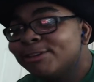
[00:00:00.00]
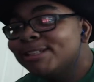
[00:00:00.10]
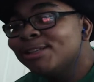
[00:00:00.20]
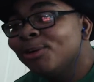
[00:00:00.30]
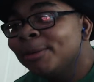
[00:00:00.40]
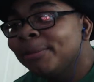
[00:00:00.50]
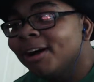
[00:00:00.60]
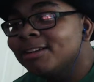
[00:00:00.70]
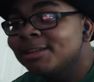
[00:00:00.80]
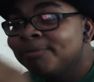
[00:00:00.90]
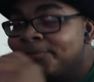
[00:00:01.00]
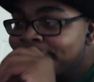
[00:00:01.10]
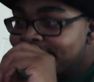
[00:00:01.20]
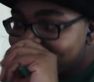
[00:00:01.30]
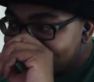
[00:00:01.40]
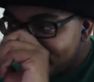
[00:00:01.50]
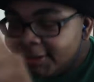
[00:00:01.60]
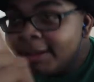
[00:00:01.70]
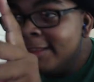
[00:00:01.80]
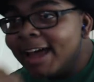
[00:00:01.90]
3, 2, 1, pause.
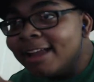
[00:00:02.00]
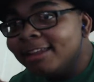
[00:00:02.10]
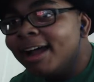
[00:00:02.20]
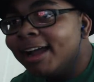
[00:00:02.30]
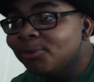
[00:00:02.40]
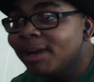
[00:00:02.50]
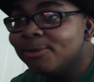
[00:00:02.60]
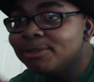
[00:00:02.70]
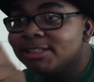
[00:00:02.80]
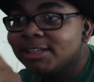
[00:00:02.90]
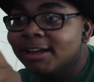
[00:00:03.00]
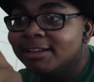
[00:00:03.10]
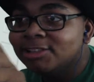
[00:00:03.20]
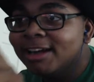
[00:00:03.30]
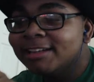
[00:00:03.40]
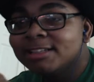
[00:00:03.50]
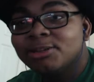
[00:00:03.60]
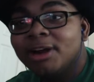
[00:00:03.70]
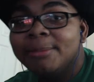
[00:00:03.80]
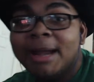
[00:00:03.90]
That line when I was trying to
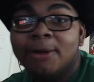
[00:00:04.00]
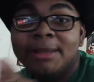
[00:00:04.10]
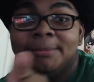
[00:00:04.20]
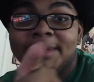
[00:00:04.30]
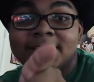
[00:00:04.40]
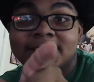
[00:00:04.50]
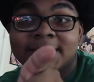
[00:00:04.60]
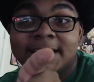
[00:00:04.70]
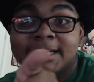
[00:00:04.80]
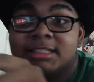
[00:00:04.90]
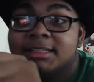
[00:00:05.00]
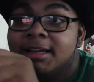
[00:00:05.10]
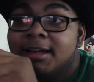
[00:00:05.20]
describe how he beats his kids,